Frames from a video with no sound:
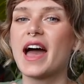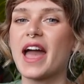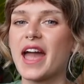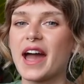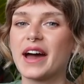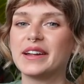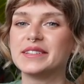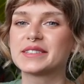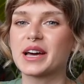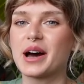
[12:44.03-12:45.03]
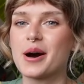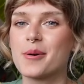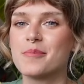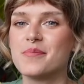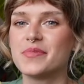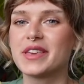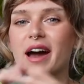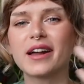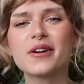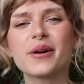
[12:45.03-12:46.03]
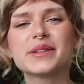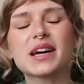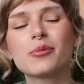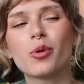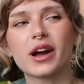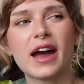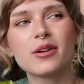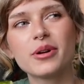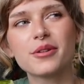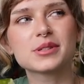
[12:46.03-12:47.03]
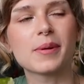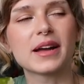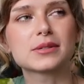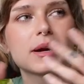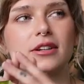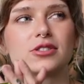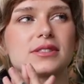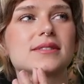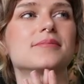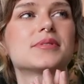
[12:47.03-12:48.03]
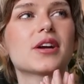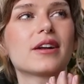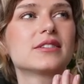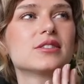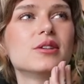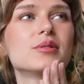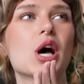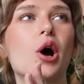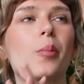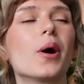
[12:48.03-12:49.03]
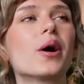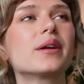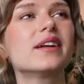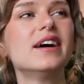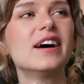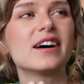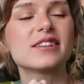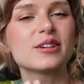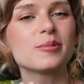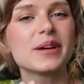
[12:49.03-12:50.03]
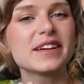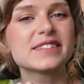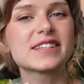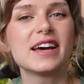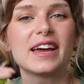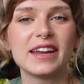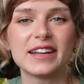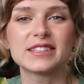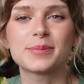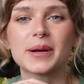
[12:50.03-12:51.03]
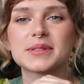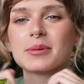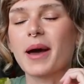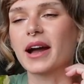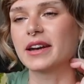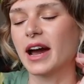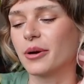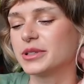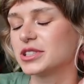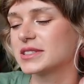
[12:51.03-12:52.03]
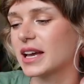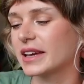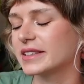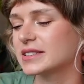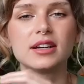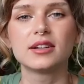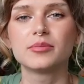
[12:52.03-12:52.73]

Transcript: And um, yeah, I don't know, it's kind of one of those plants where I just started to lose hope on a little bit. It is bouncing back now, which is nice